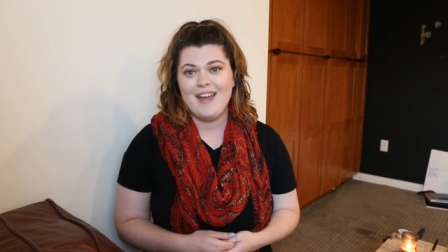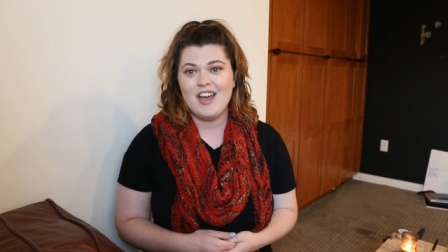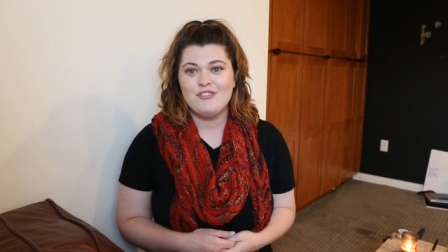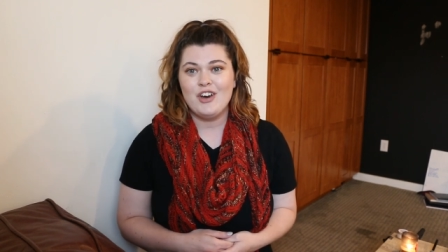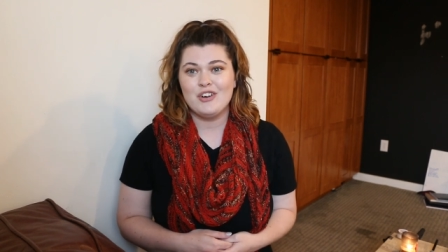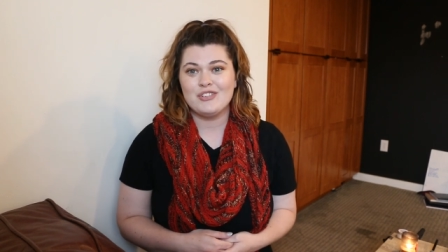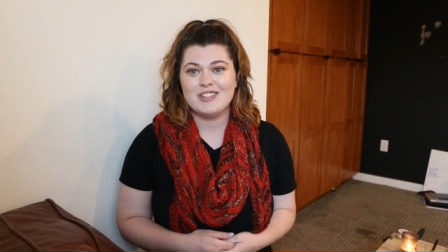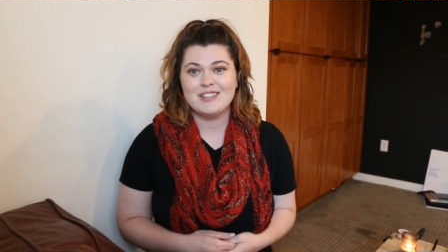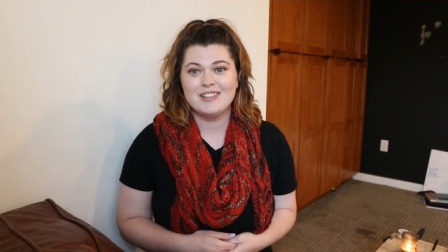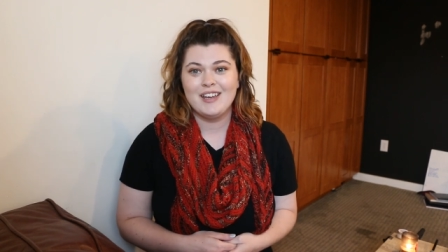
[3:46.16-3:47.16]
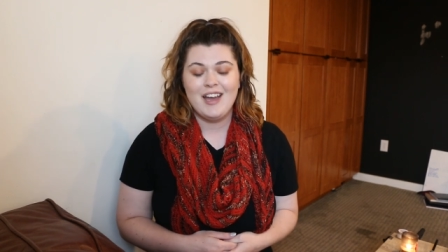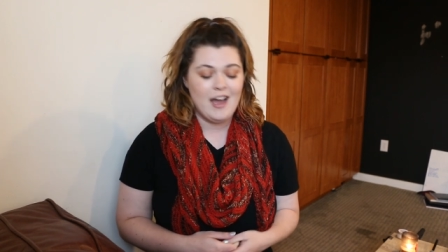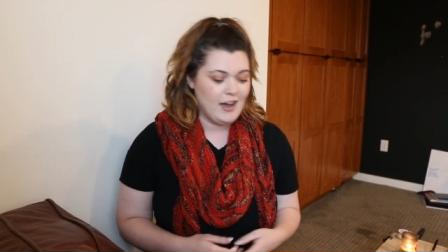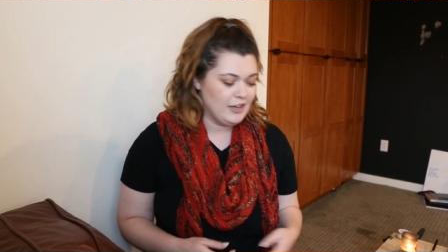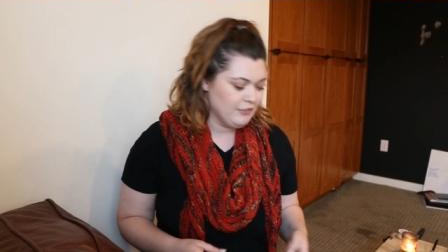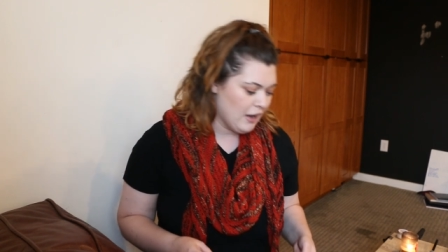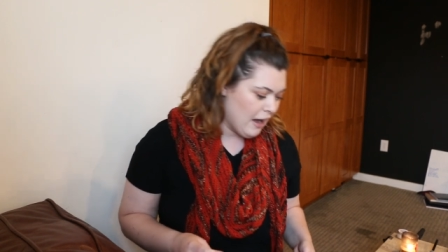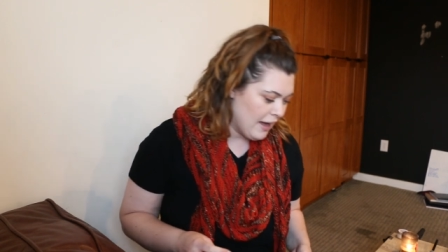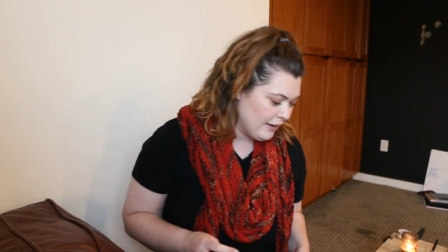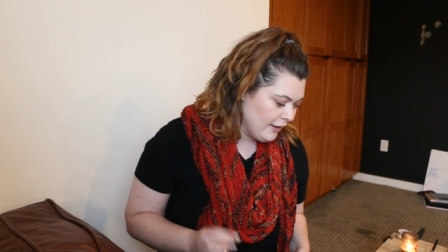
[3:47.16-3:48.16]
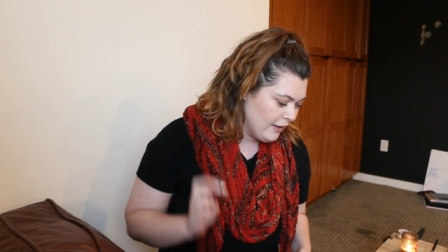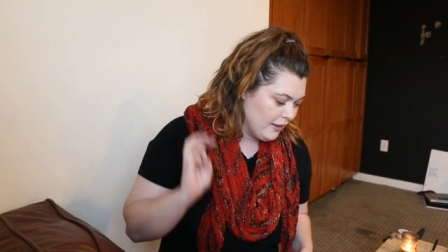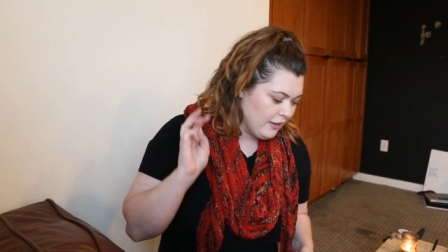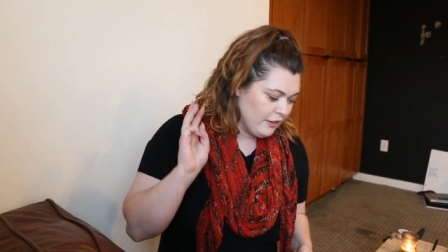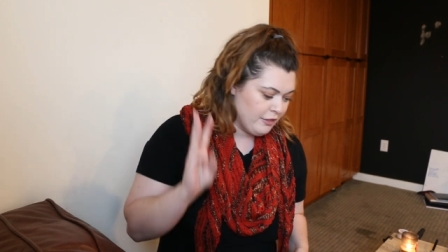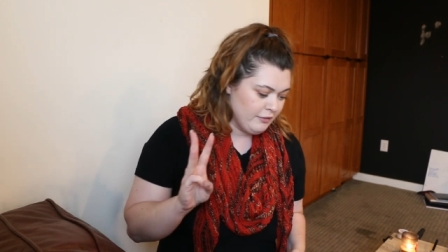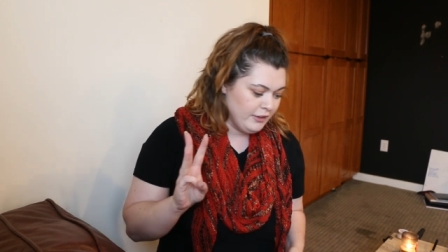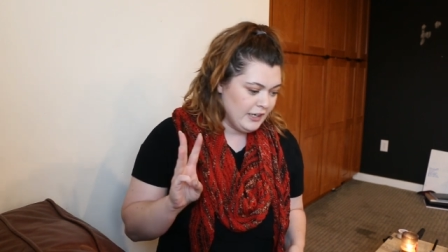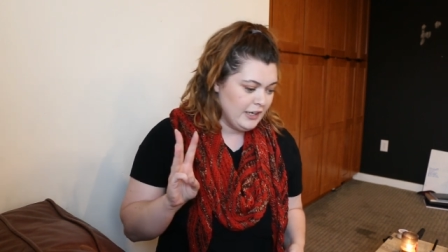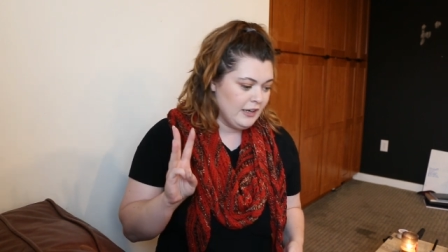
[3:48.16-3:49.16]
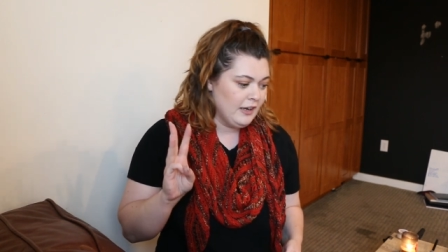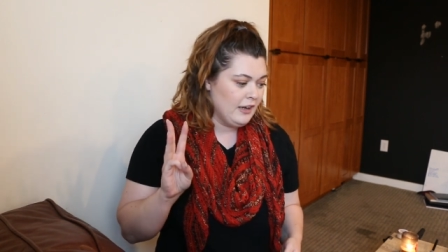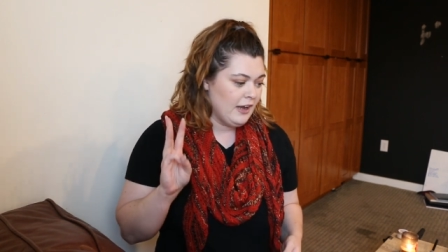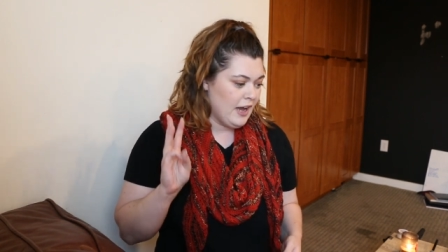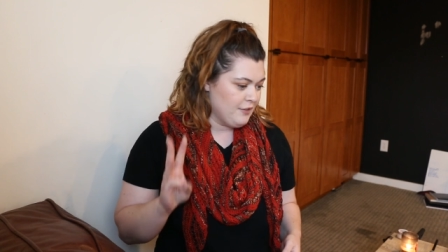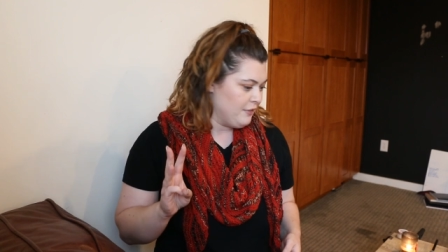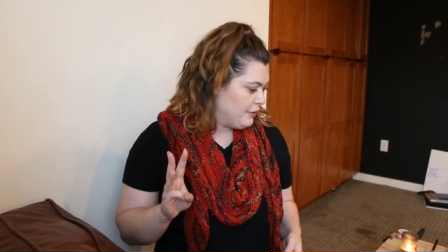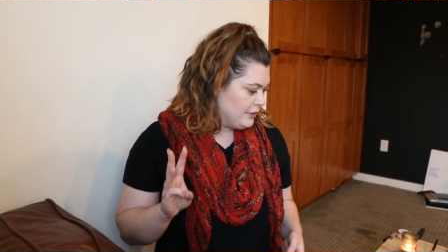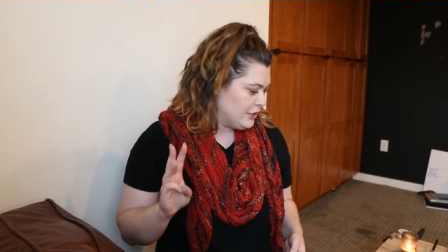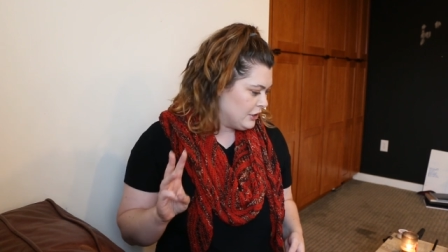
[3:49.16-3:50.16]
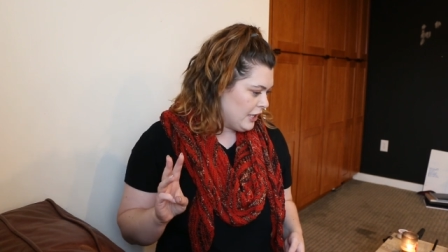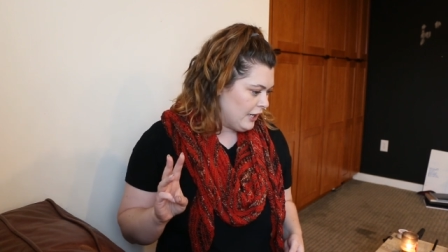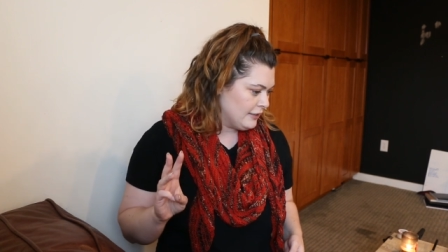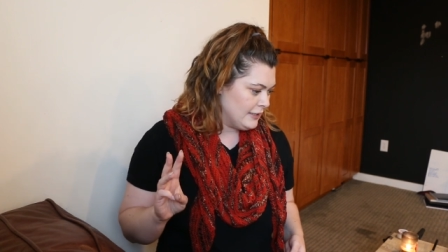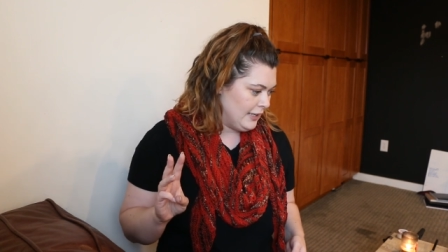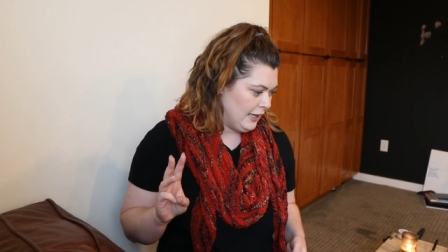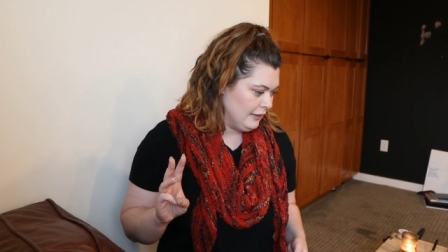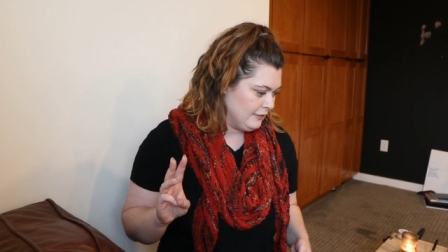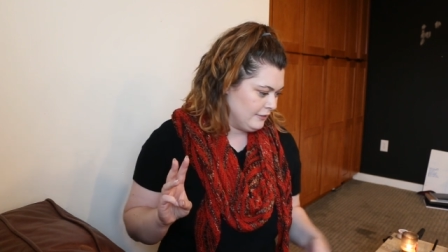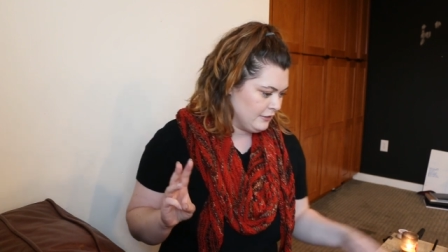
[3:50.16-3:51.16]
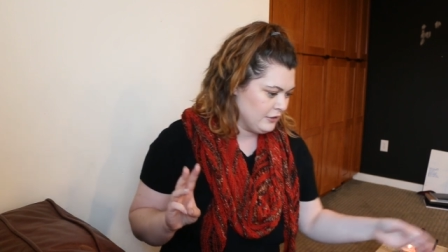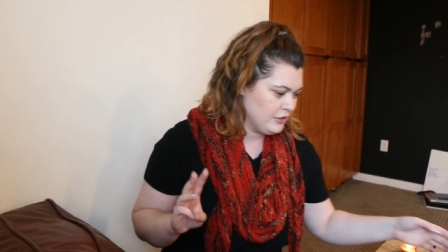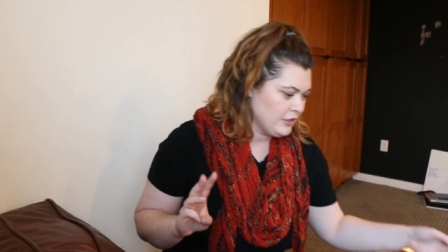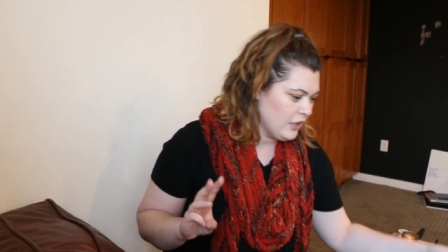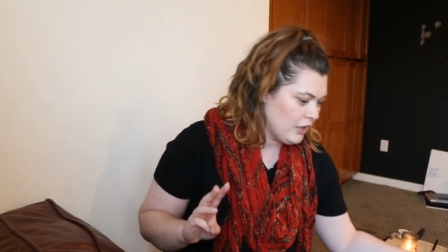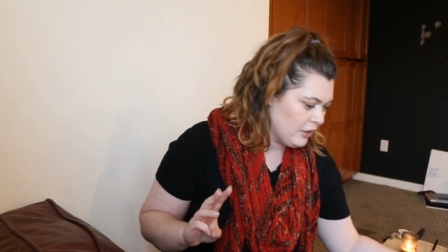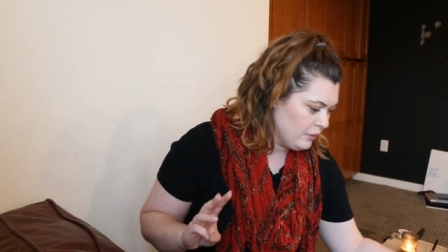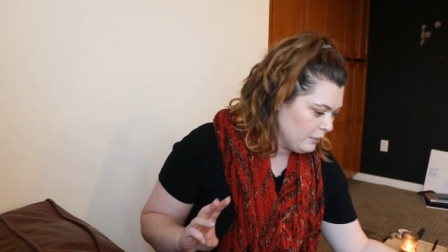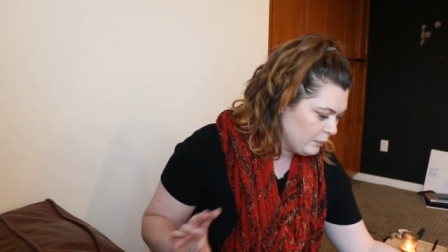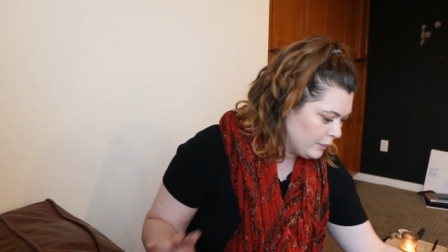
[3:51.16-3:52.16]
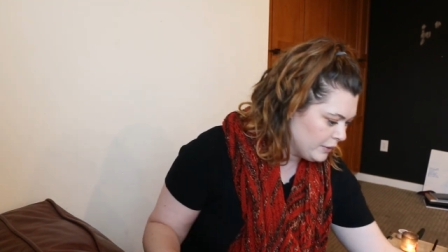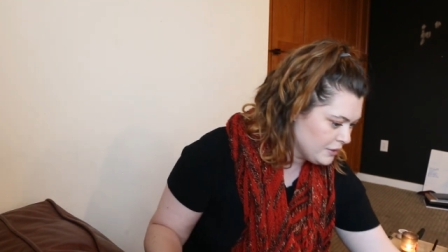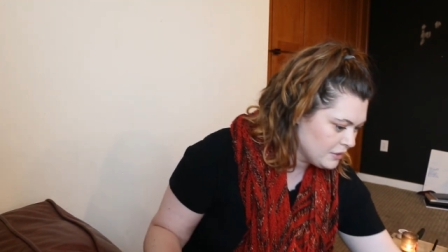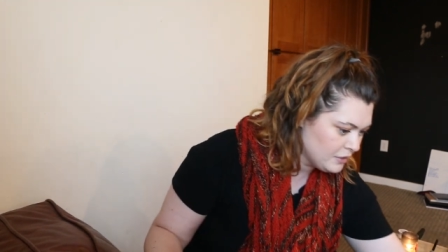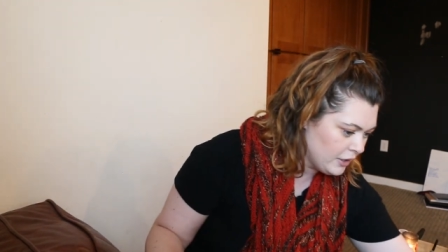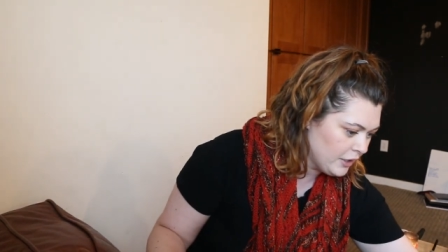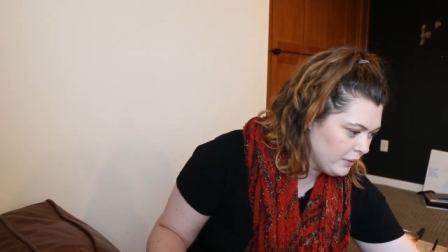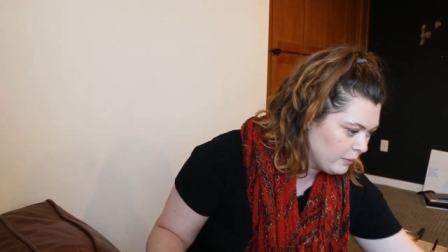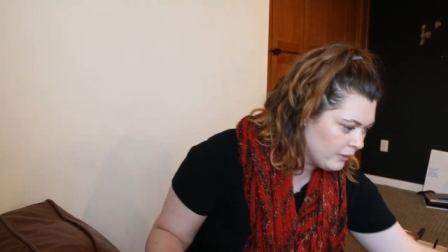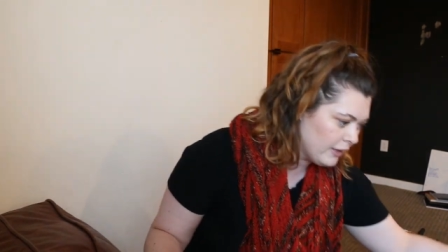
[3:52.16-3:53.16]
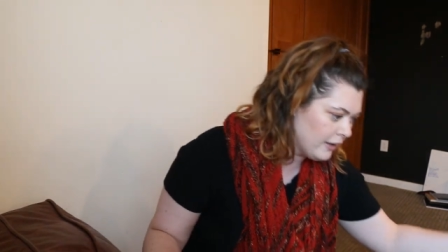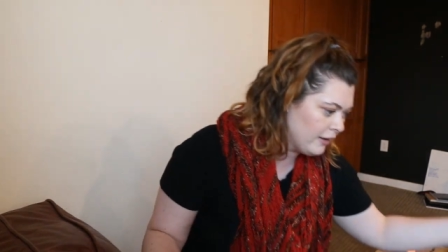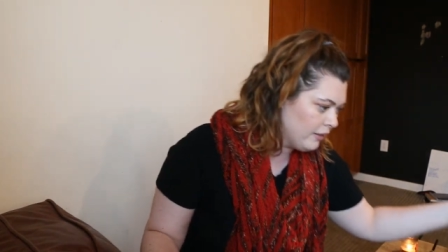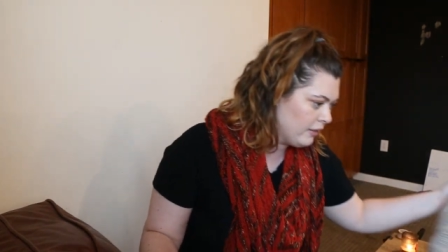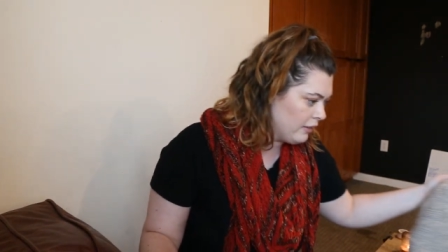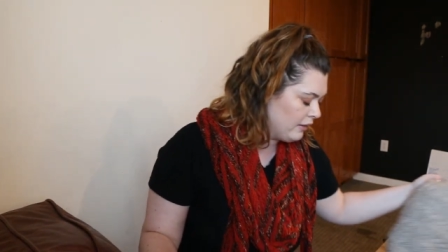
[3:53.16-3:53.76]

FOs? I've got 3 FOs to share today. So we'll start with,